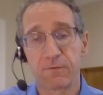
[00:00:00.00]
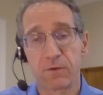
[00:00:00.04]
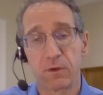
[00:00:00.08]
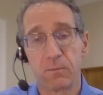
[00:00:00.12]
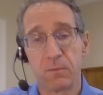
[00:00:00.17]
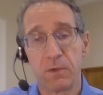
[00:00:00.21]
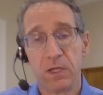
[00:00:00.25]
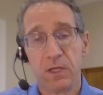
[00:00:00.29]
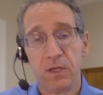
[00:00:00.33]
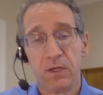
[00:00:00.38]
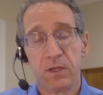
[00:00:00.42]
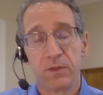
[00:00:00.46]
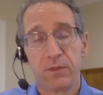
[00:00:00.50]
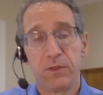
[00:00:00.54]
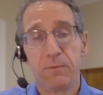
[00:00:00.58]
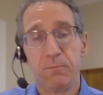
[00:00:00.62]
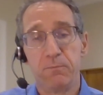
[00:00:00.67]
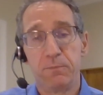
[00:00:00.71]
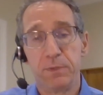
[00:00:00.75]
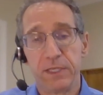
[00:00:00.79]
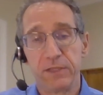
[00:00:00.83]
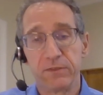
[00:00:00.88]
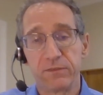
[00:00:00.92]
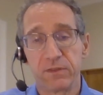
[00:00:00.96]
from the
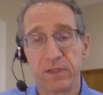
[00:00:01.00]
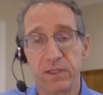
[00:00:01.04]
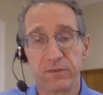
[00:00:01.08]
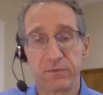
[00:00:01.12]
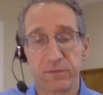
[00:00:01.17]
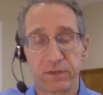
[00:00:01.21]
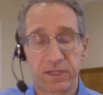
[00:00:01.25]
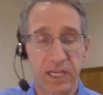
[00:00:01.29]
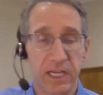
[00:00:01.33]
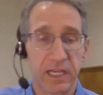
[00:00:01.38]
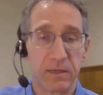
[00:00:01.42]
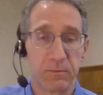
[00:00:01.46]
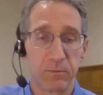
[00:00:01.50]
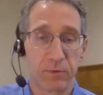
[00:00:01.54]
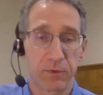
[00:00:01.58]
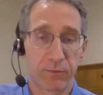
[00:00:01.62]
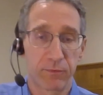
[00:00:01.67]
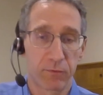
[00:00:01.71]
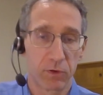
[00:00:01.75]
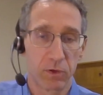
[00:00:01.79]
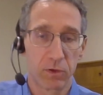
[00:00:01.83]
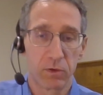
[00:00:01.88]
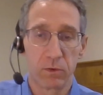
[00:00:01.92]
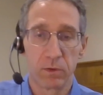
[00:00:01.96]
business came
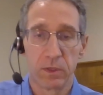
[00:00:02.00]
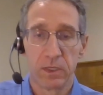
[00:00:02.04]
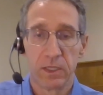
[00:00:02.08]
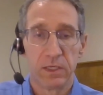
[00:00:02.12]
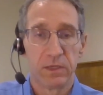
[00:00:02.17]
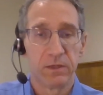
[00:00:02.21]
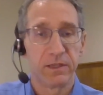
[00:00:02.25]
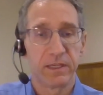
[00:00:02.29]
through